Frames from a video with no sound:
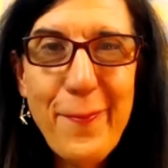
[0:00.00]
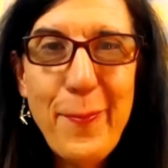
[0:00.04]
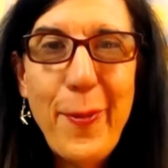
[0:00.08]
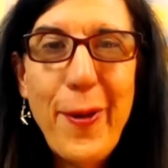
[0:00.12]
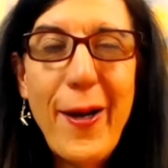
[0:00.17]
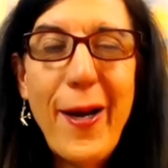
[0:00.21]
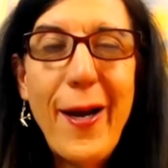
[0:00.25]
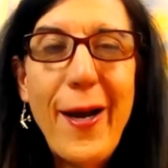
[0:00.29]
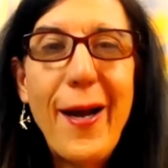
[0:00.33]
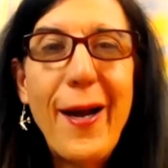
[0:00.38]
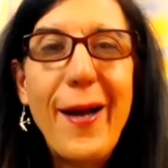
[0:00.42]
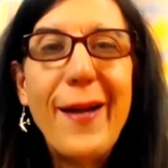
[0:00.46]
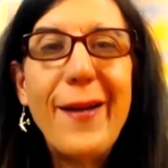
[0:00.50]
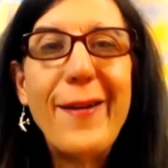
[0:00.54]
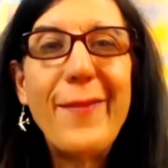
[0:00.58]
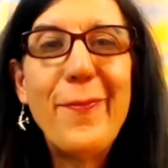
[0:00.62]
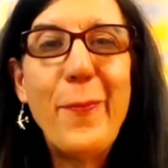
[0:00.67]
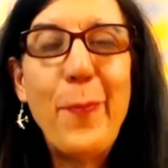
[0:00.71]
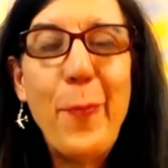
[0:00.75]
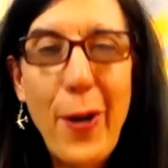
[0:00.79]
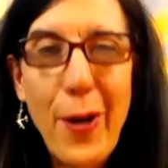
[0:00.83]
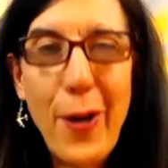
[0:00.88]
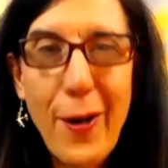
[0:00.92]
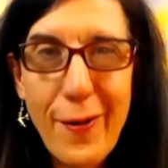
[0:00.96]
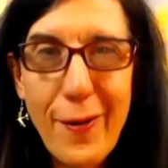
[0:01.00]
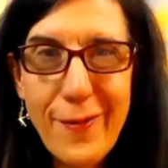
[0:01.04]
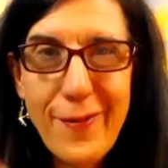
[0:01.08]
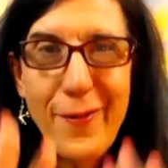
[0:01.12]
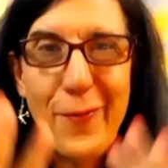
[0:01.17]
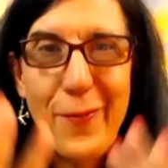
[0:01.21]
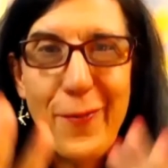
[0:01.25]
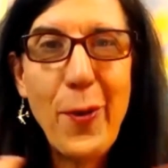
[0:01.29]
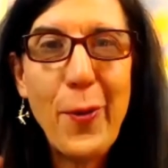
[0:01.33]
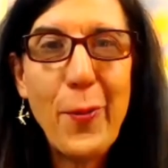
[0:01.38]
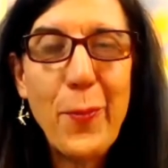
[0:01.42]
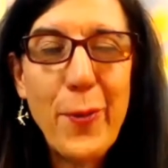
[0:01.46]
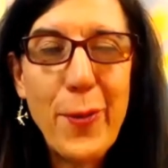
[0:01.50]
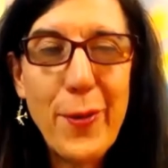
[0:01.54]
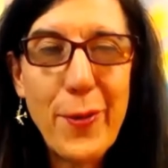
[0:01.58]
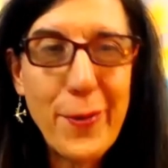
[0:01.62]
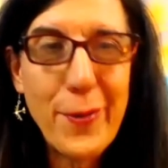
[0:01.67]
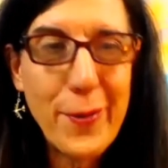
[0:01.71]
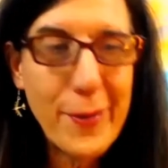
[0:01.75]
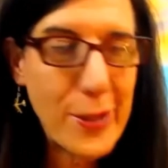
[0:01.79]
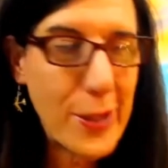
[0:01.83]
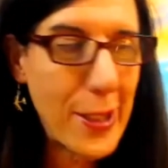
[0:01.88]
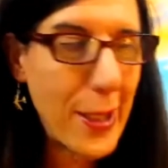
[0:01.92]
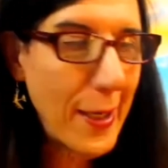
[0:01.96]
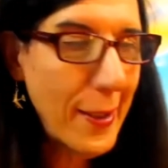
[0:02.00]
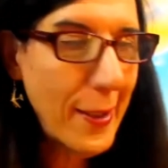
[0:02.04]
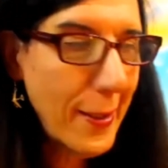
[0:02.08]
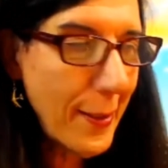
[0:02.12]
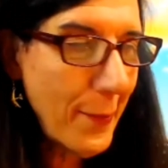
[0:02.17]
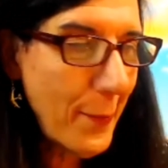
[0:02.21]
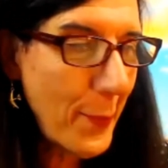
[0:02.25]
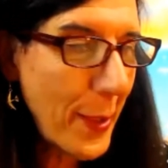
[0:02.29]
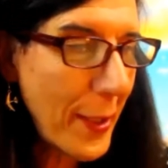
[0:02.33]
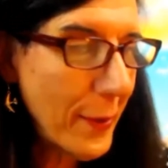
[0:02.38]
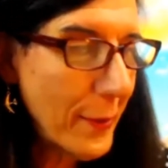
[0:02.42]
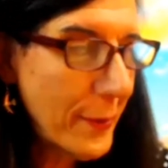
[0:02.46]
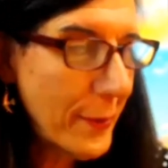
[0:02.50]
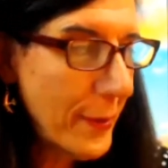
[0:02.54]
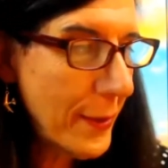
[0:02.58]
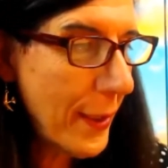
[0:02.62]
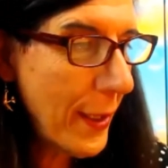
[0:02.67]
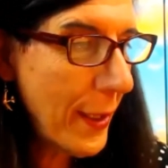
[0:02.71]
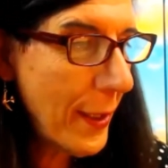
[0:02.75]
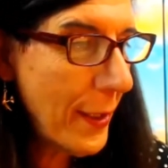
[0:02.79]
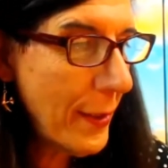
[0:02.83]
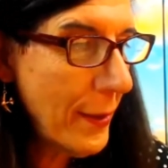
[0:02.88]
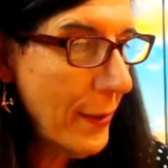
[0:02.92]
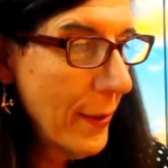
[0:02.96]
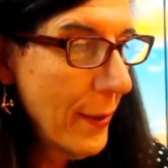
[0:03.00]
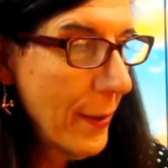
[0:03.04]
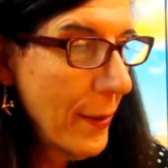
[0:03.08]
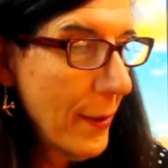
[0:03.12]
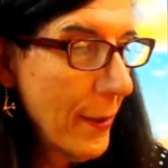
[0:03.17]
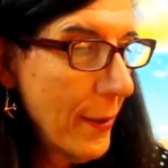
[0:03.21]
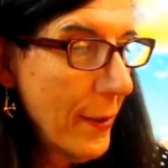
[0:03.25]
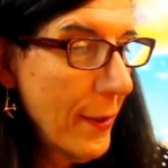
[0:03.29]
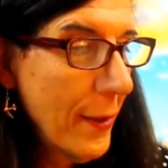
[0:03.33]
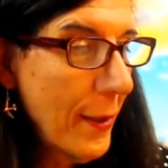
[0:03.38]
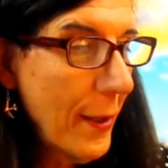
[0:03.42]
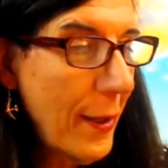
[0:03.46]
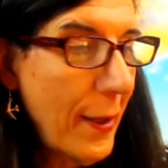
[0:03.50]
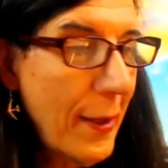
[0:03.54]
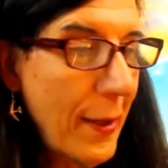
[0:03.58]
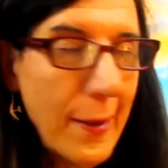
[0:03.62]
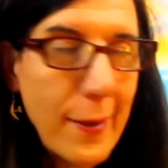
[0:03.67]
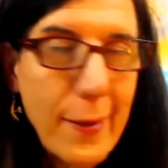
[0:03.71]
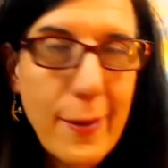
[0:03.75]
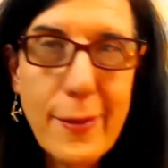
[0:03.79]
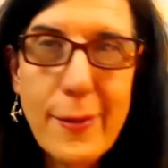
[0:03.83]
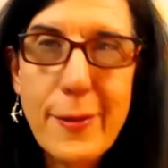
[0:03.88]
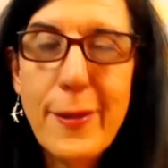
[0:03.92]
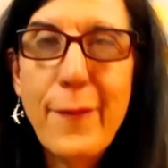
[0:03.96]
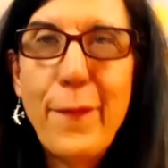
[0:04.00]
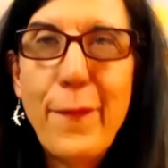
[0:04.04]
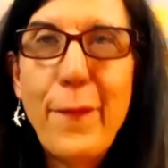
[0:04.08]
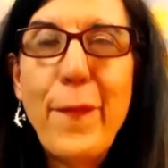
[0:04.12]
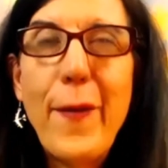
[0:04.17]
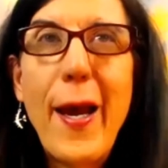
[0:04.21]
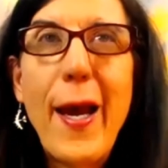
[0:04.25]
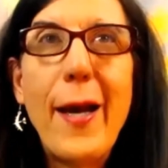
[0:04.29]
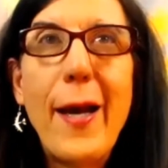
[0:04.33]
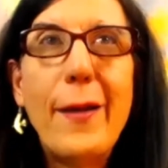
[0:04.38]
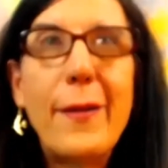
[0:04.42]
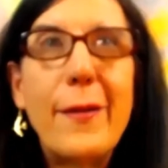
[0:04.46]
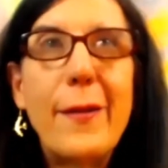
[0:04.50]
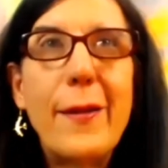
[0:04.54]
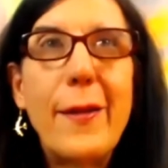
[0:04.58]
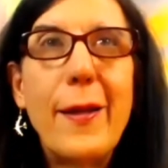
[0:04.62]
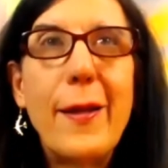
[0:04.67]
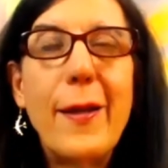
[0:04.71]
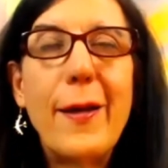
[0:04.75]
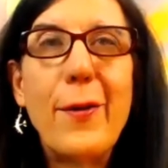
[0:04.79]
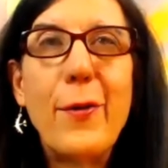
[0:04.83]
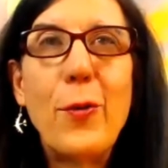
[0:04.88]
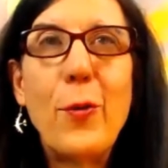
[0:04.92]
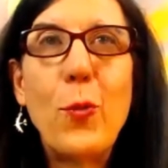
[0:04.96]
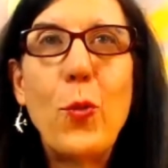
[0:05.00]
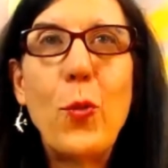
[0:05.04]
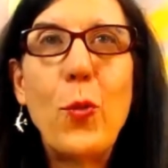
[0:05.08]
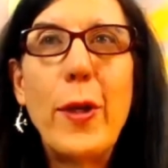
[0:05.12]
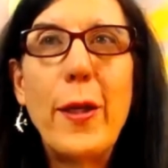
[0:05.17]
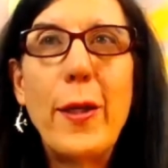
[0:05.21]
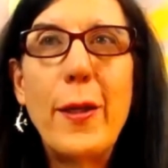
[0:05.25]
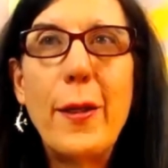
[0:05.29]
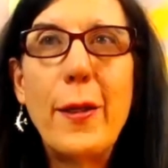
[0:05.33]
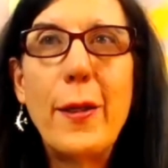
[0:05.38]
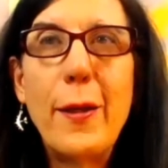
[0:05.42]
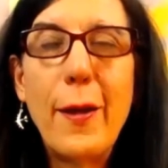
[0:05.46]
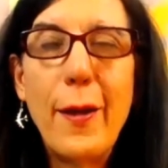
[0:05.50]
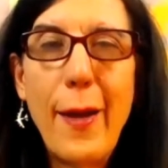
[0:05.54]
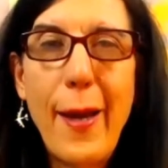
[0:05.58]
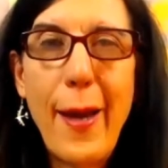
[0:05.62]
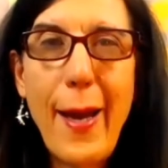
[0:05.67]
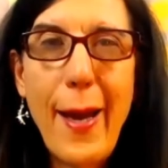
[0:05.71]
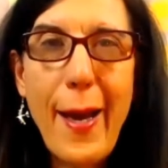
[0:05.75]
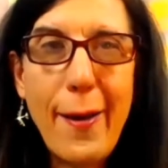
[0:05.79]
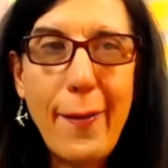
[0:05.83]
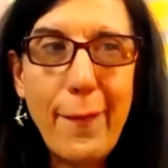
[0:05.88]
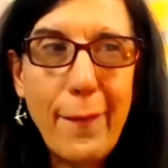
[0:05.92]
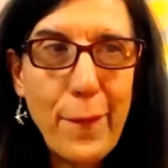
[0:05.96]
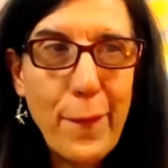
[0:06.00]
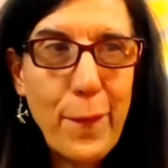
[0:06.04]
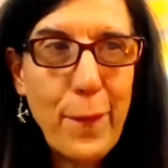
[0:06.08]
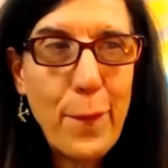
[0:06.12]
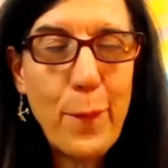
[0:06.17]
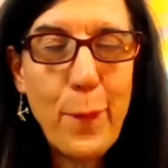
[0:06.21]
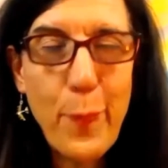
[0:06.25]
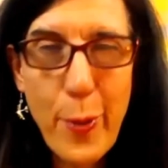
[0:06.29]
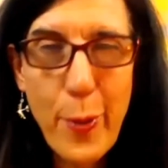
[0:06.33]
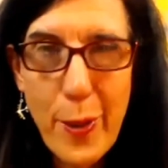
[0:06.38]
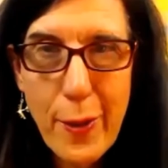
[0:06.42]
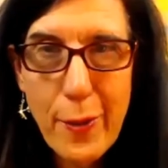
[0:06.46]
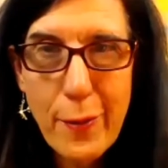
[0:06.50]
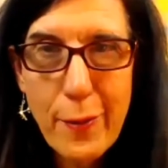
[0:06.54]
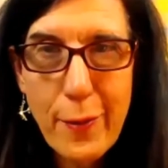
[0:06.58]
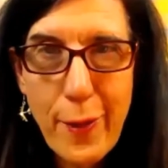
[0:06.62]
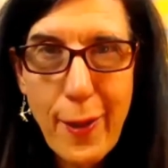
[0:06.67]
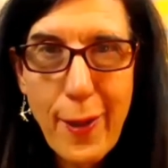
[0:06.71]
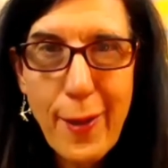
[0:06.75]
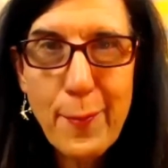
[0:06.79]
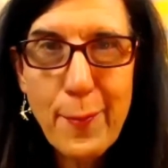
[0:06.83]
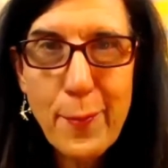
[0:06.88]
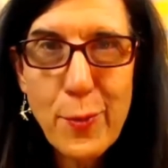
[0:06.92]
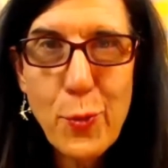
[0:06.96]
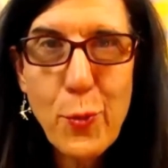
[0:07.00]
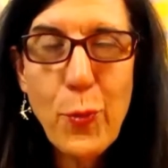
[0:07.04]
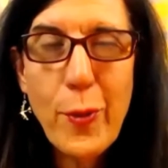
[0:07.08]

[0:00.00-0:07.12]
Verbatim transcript: But part of what we are chatting about today uh, is the fact that we have paradigms.